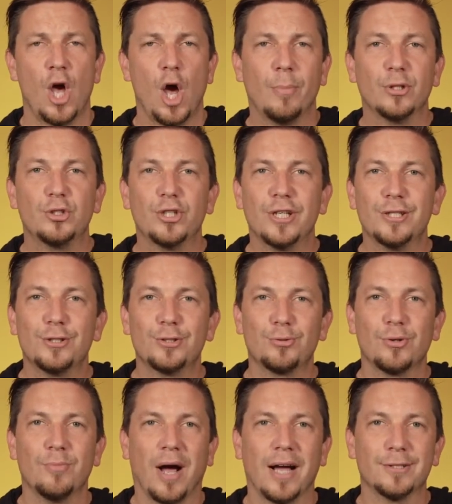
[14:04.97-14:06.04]
But Jesus
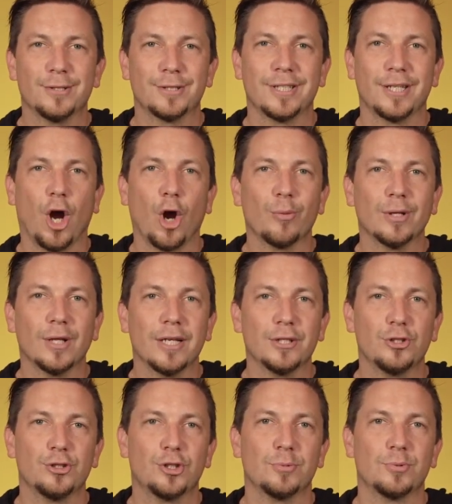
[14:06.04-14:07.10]
reminds us that our
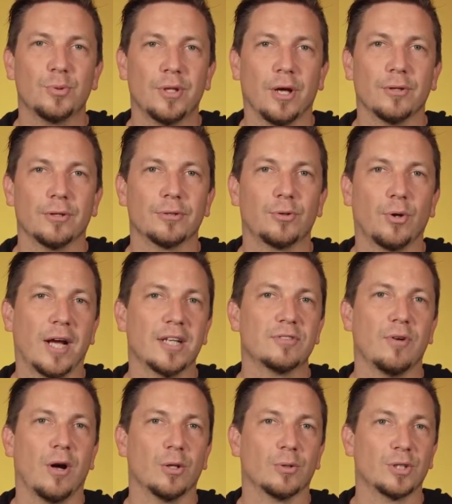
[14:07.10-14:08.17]
relationships with other Christ
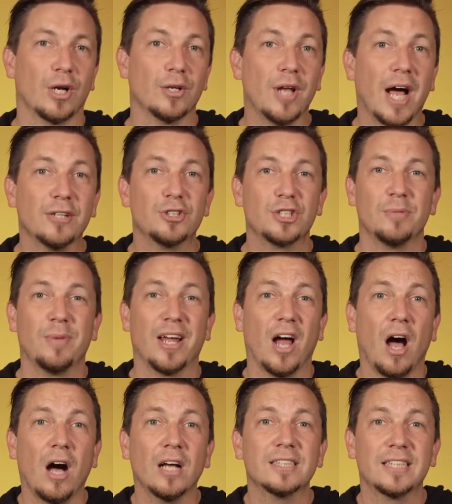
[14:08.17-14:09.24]
followers are not just about
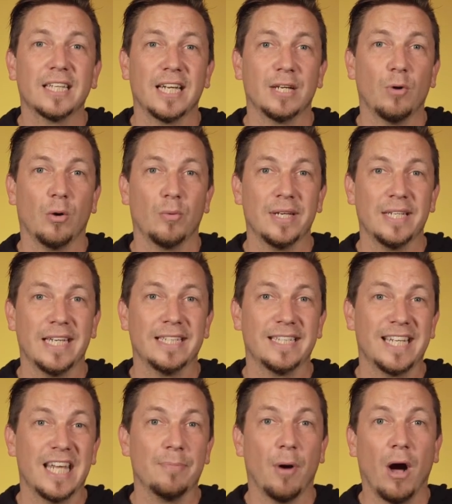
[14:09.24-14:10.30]
us getting what we need to
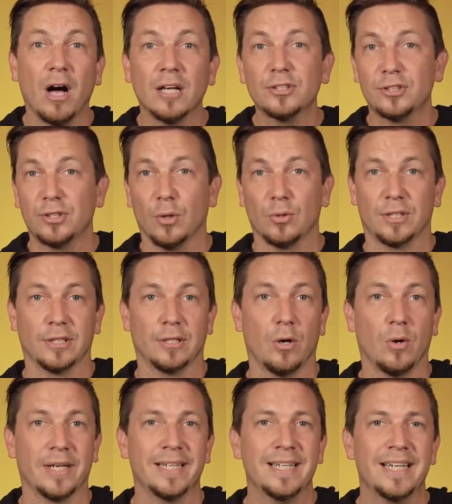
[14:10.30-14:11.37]
keep us stoked and
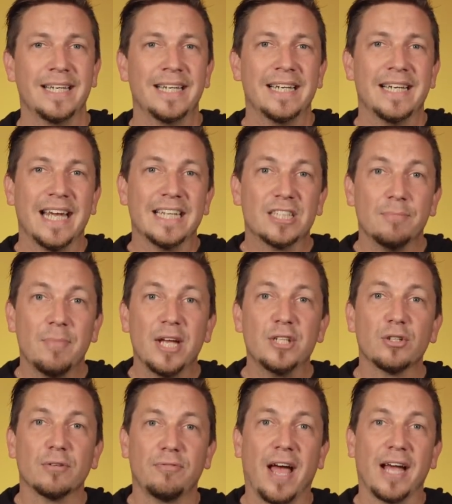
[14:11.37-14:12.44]
going. It's a
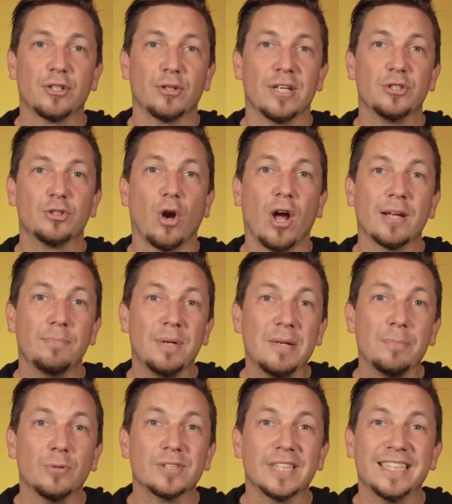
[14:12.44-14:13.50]
major factor in drawing
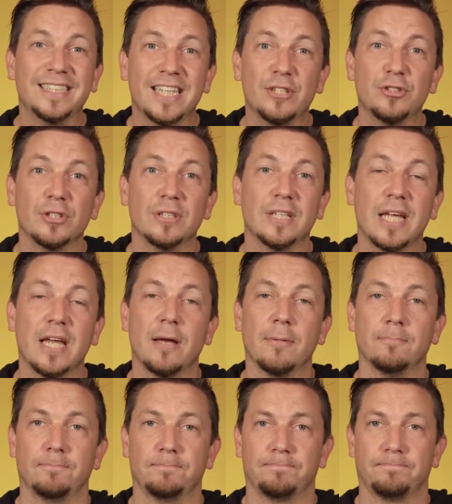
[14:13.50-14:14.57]
people's attention to him.